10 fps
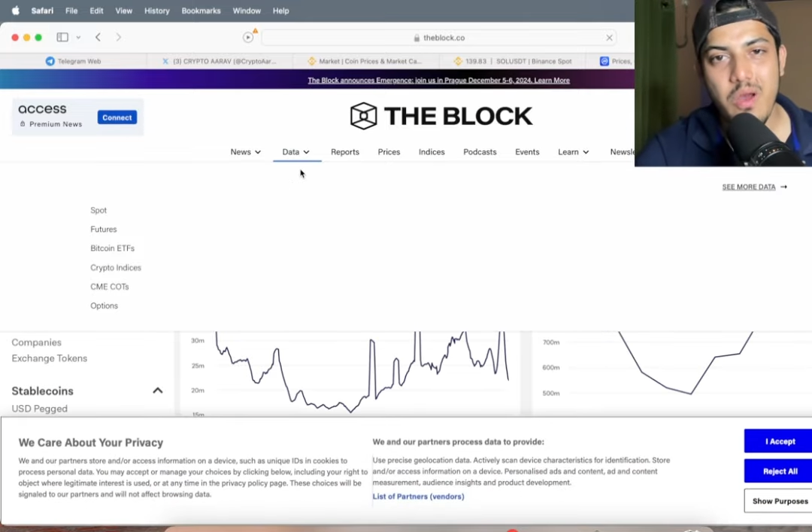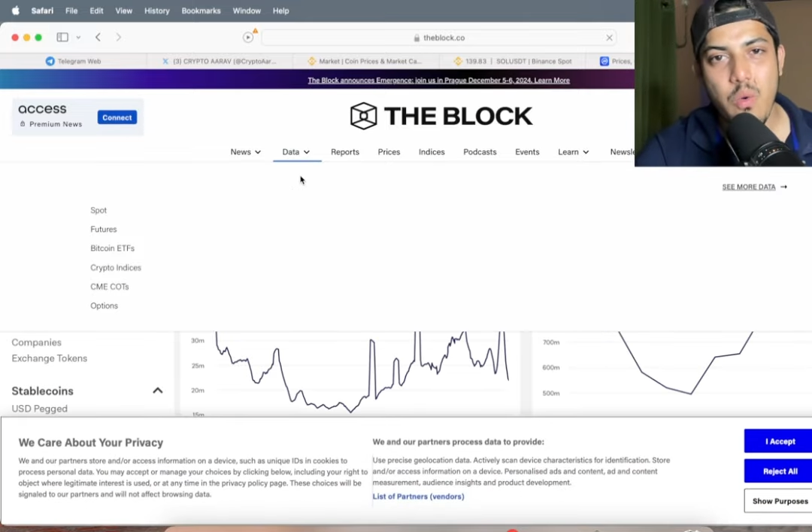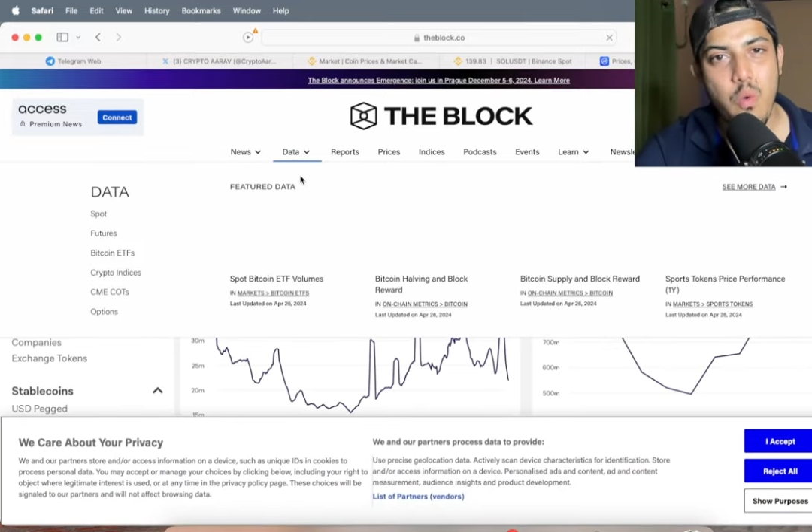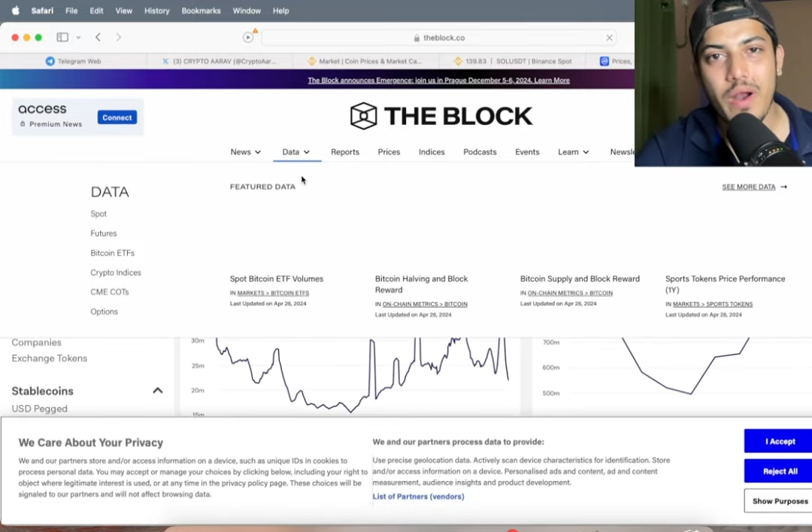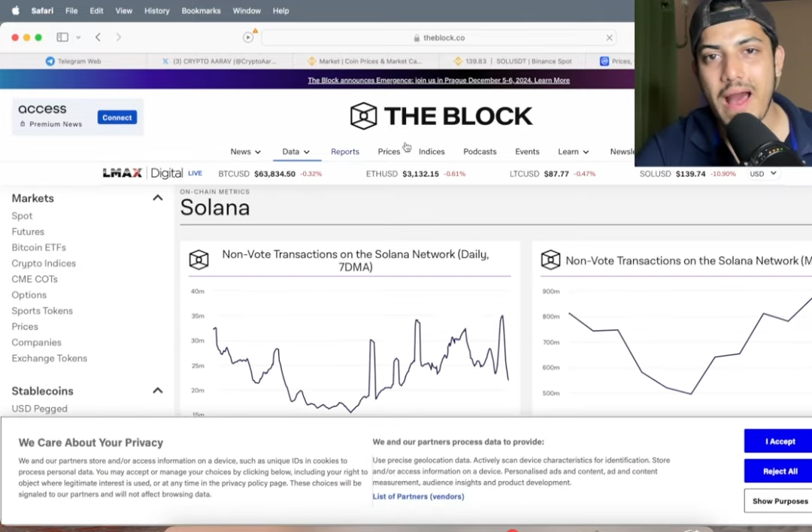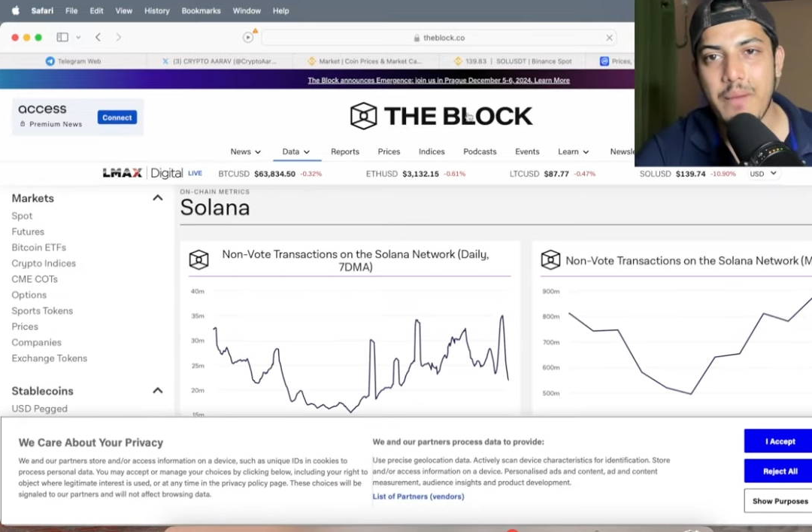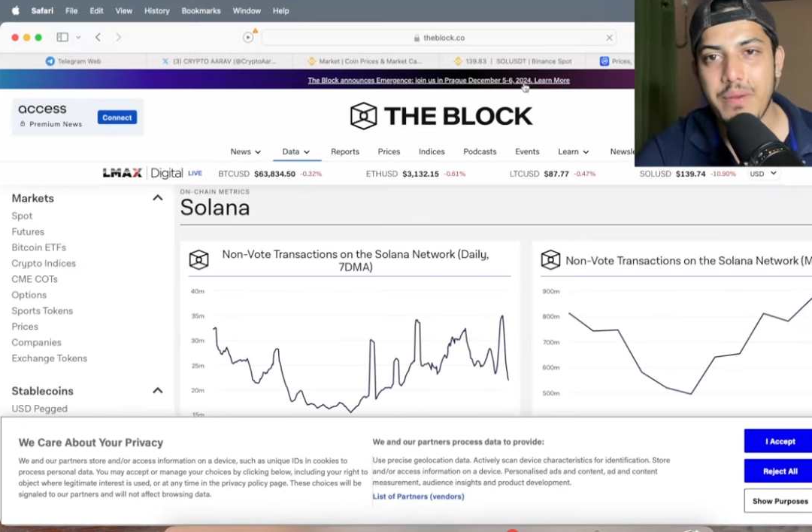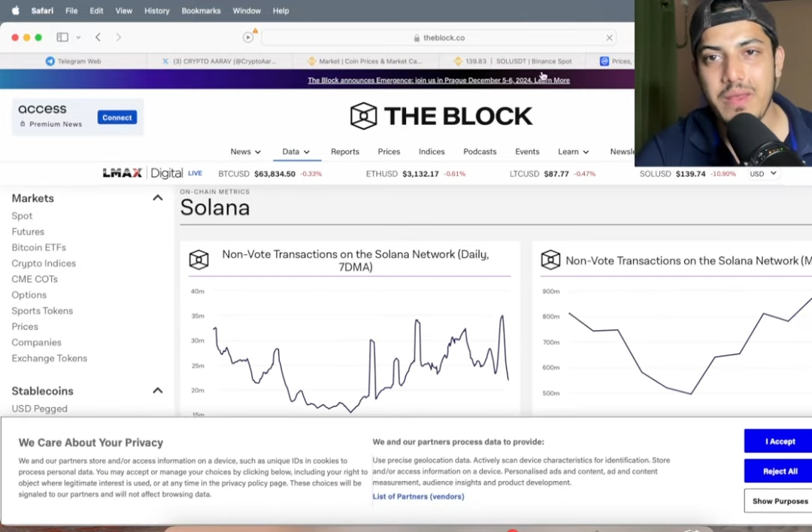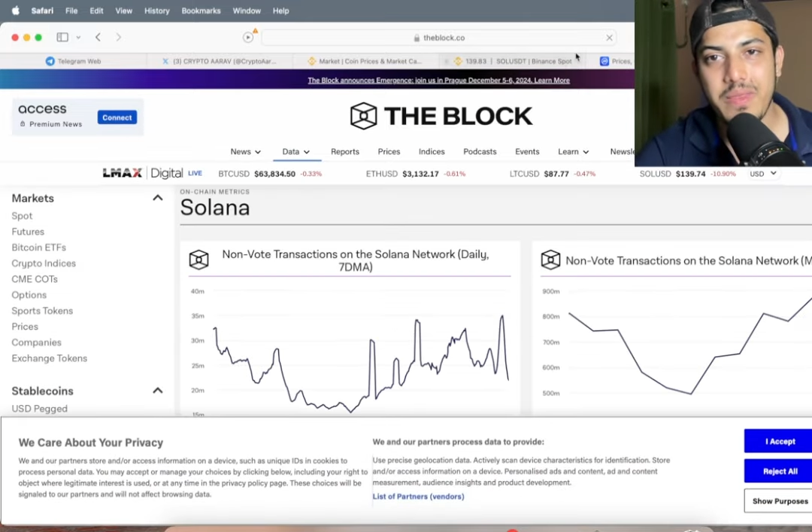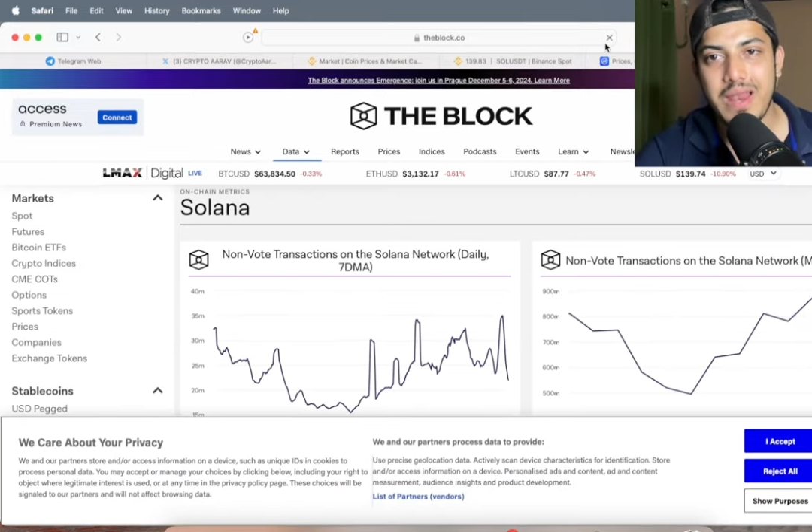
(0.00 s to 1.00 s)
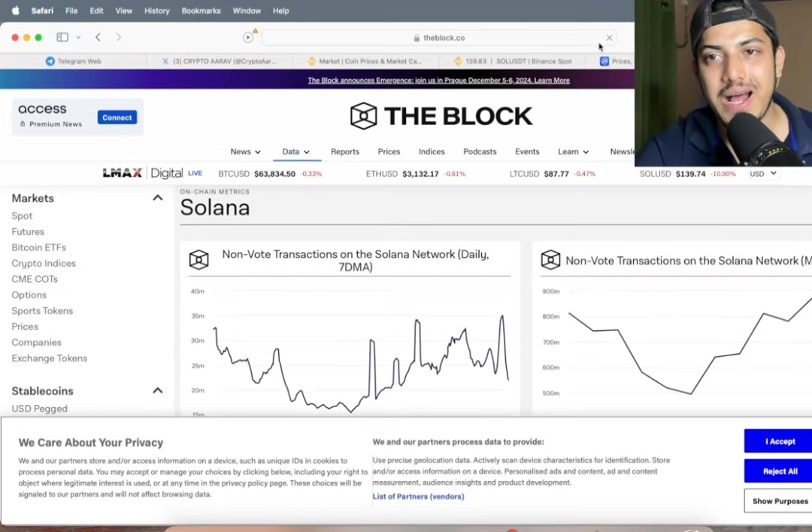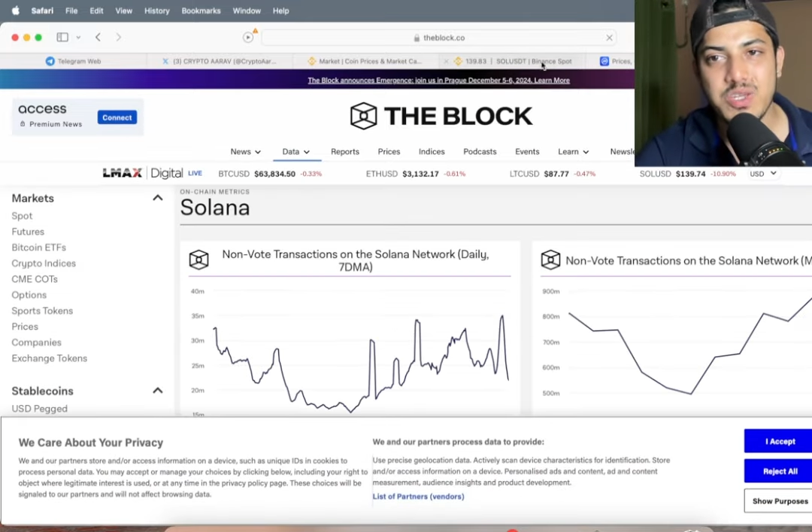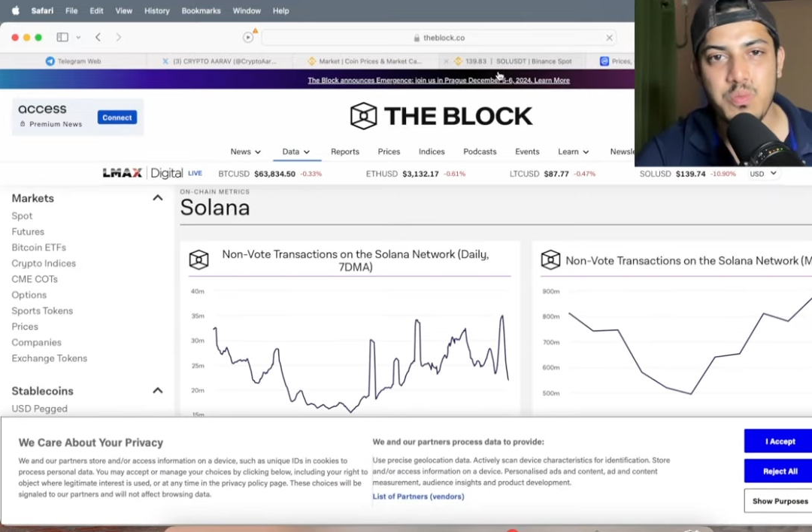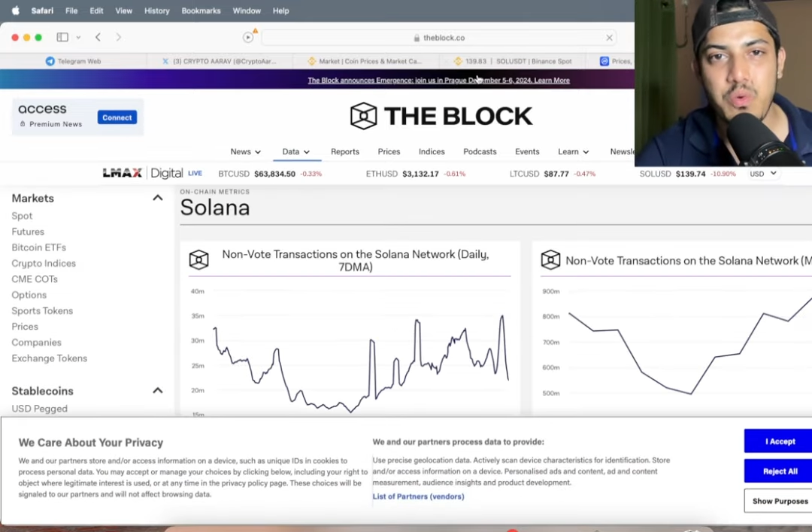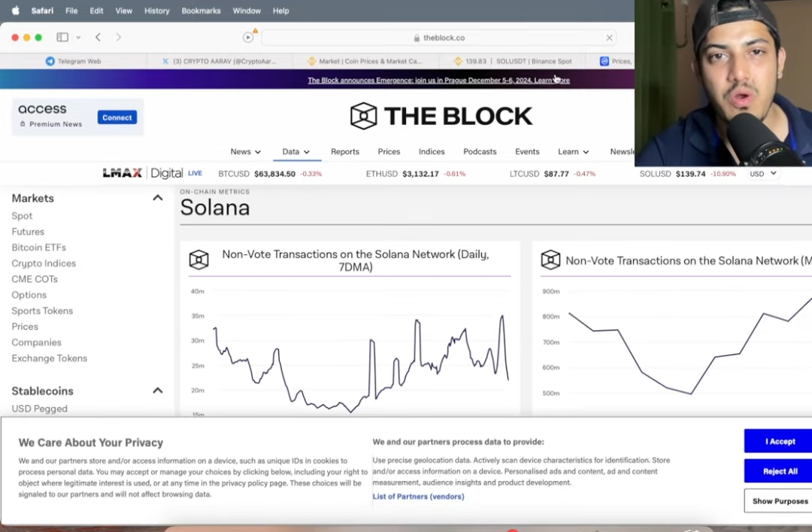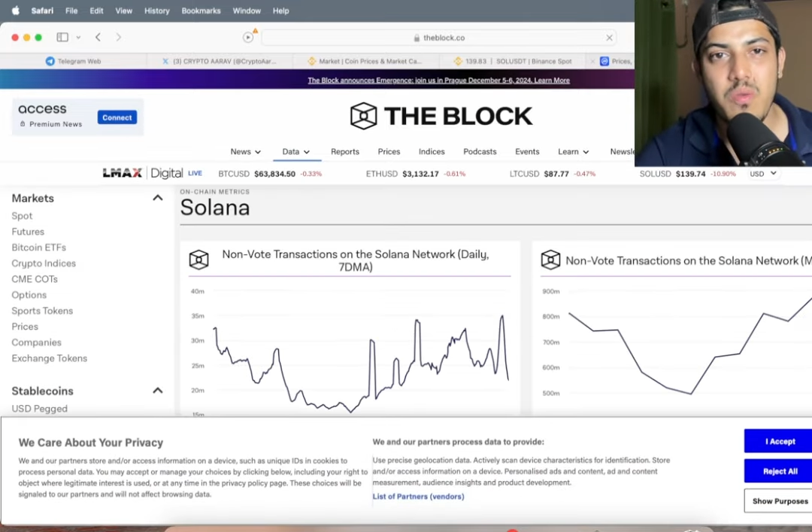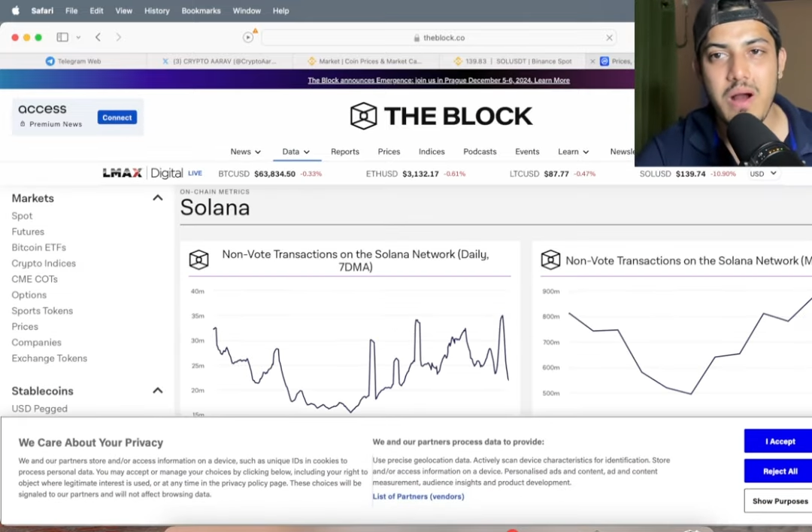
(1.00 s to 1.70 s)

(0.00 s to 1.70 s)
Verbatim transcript: what happened in the last bull